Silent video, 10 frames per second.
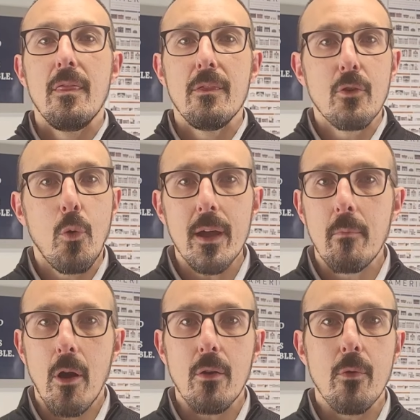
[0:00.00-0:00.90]
quick
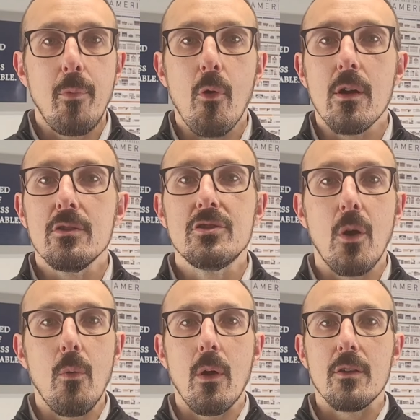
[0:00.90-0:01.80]
market report.
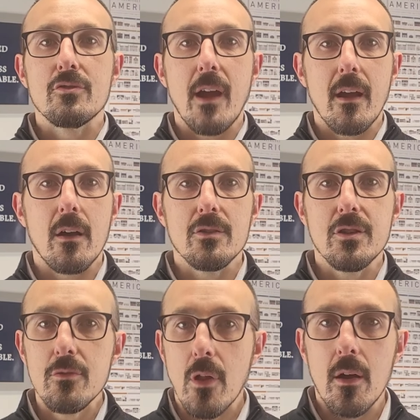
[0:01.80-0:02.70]
Don't want to drag on
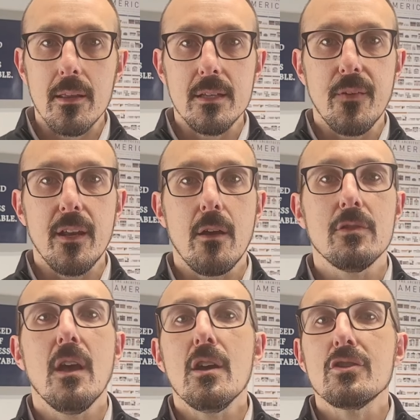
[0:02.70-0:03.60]
too long in these
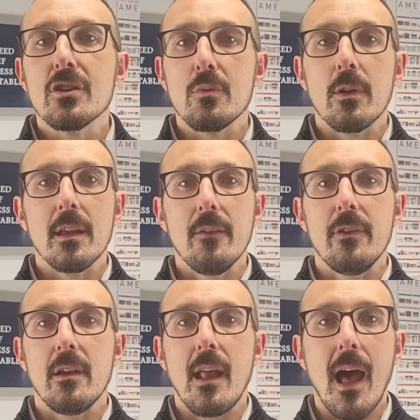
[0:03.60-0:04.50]
videos. Just want to give
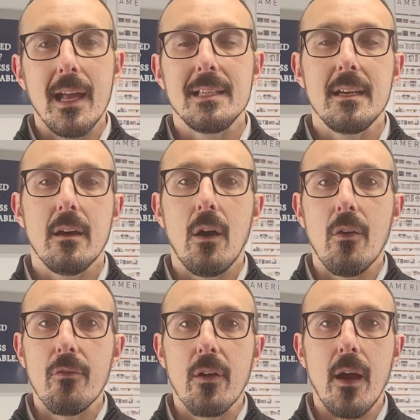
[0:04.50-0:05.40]
you an idea
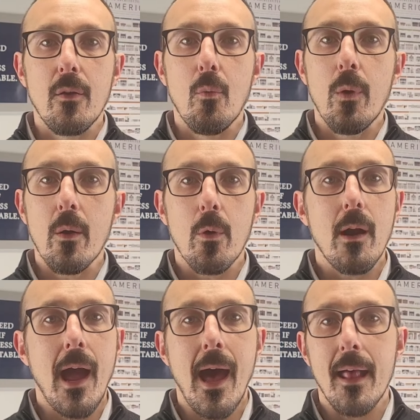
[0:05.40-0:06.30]
of kind of where
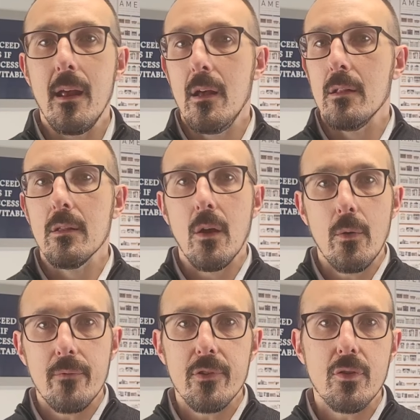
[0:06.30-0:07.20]
we're at.
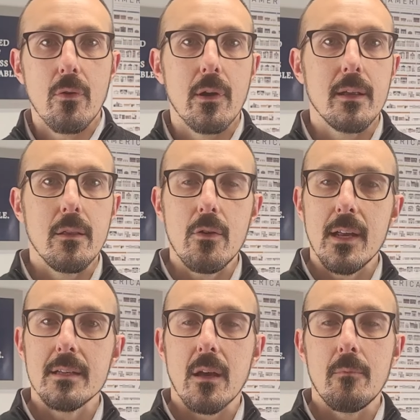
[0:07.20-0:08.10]
Low inventory, low
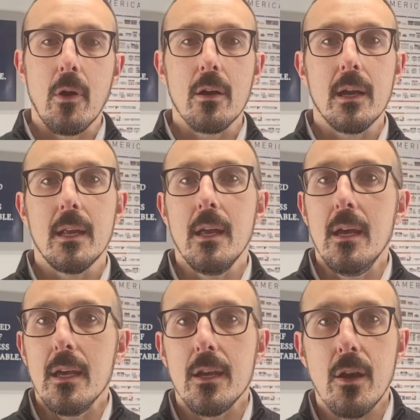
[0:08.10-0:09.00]
days on market.
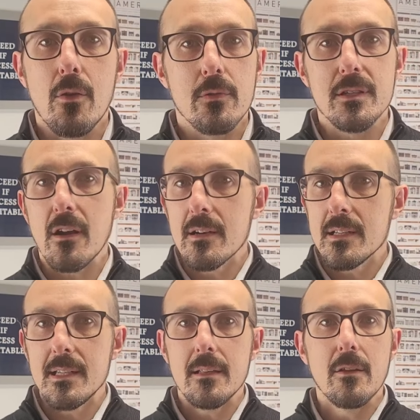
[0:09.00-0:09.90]
We're starting
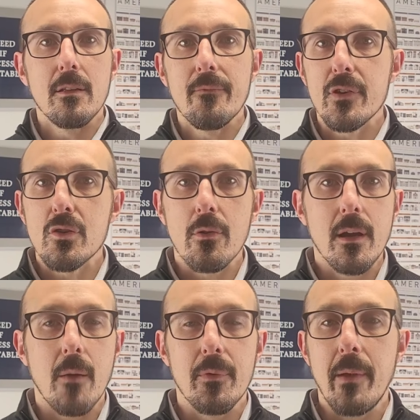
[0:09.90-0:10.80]
to see a little
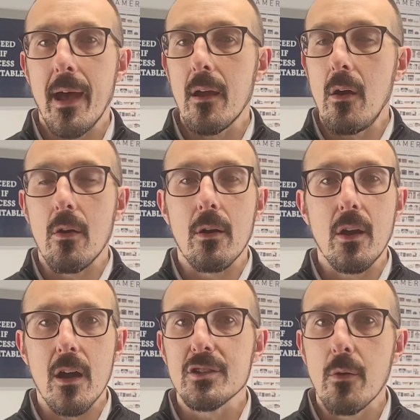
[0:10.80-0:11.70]
inventory comes back. Oh
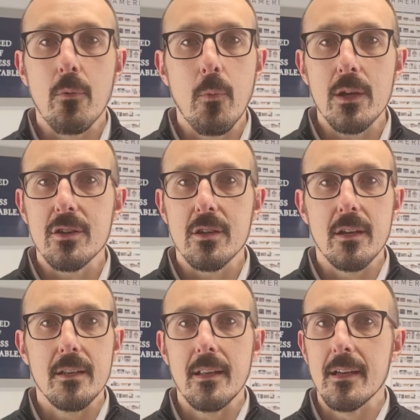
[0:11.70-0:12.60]
gosh, I wish
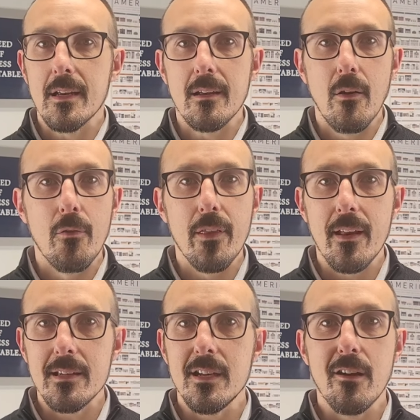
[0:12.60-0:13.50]
it over the
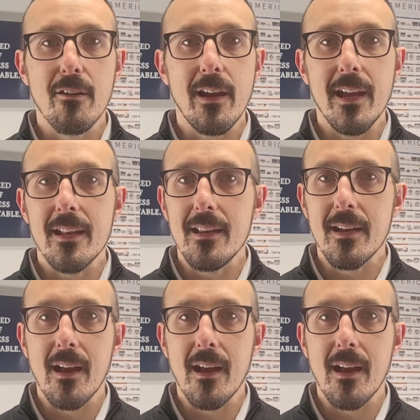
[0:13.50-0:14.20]
next year it